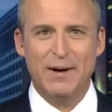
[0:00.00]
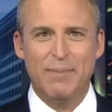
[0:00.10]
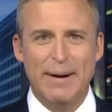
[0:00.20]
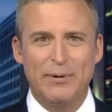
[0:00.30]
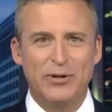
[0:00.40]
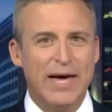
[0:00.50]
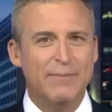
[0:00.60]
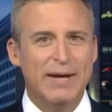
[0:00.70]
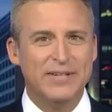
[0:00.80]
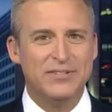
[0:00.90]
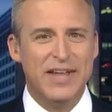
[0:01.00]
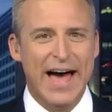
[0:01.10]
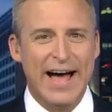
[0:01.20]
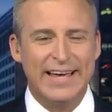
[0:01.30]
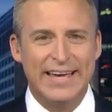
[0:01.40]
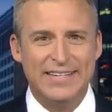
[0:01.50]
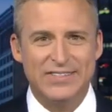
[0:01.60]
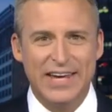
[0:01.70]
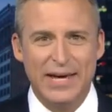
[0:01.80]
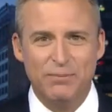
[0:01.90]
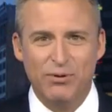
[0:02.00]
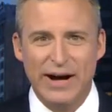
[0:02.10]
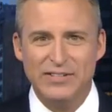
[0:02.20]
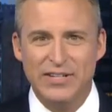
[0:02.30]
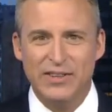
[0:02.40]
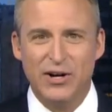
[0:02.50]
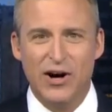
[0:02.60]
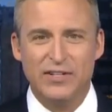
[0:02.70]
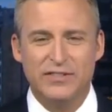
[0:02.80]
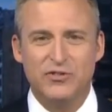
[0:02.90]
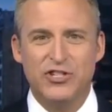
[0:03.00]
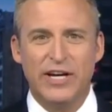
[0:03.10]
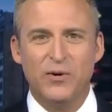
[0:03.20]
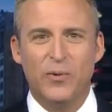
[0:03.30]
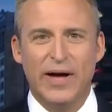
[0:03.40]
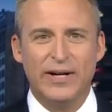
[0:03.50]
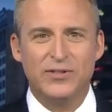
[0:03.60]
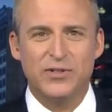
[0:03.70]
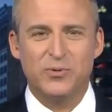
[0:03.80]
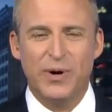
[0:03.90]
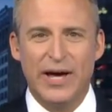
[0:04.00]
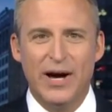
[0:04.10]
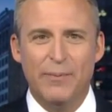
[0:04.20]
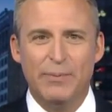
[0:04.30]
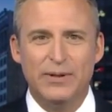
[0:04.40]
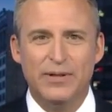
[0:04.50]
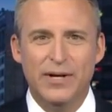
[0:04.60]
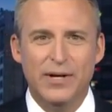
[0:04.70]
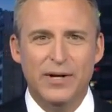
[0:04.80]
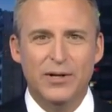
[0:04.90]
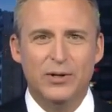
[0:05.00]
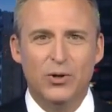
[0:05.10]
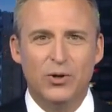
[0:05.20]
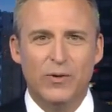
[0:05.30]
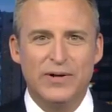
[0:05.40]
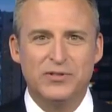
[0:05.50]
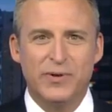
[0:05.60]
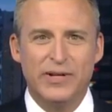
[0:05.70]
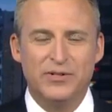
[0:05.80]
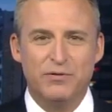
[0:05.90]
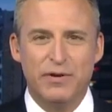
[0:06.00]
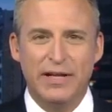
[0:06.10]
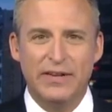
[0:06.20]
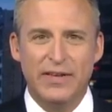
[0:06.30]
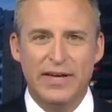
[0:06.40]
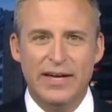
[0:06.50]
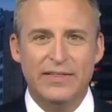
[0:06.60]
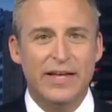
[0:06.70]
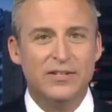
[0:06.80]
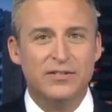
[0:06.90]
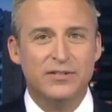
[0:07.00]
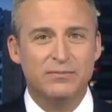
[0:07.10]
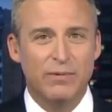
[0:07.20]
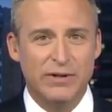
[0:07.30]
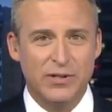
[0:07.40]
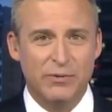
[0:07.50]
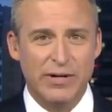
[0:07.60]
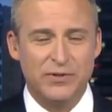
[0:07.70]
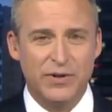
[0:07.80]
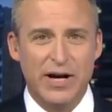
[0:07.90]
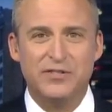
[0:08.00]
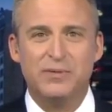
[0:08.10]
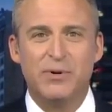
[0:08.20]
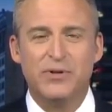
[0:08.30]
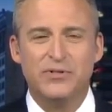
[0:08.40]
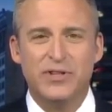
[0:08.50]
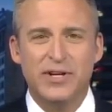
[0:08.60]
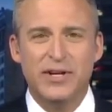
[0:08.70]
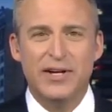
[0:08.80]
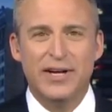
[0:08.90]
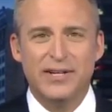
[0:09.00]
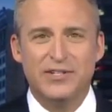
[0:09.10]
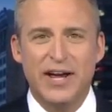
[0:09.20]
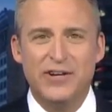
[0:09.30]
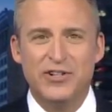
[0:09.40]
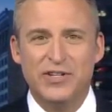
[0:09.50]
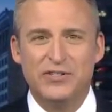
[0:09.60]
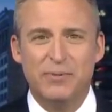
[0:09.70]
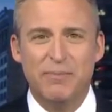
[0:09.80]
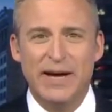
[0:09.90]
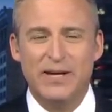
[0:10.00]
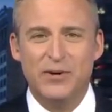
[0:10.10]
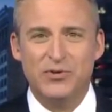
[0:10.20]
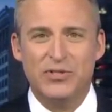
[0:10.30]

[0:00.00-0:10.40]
Popular game day snack is getting pricey. The cost of chicken wings is way up, and local restaurants are feeling the heat. That's raising rates for customers and changing some menus.